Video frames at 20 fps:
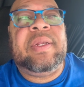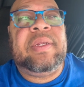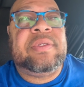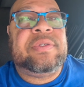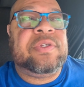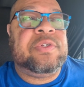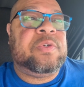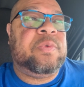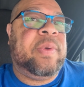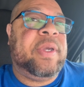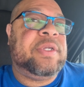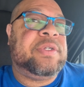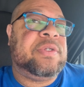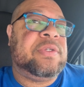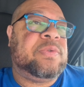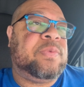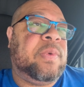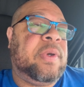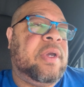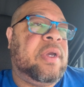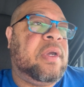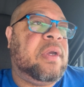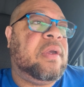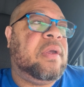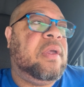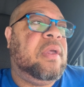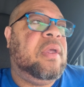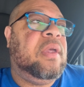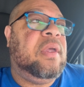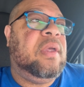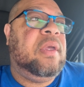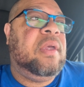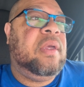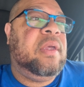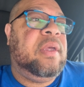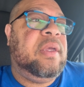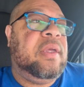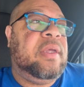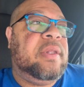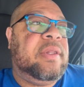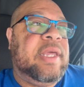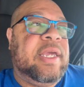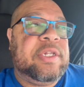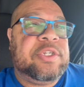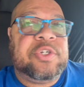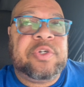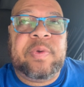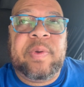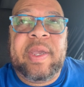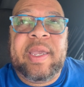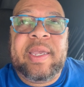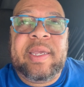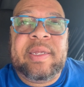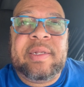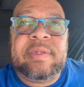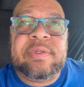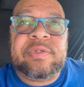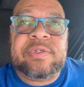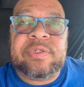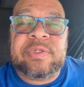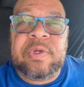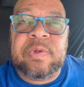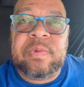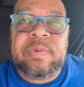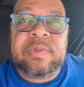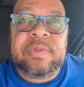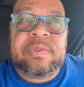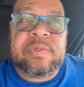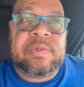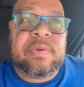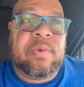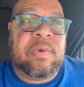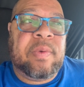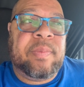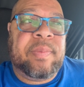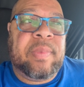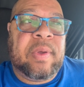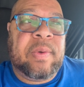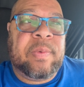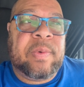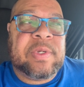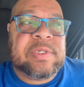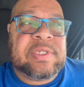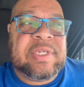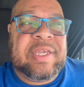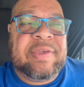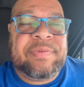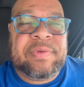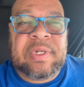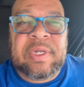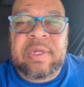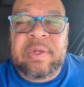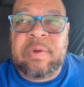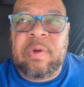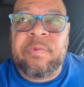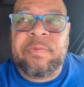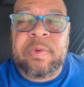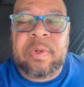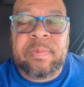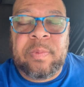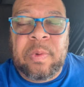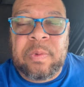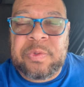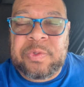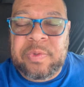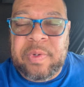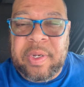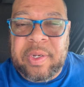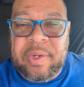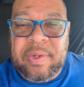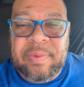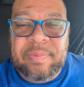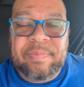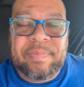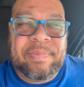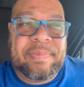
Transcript: in situations where they train students, or was even a over-the-road trucker.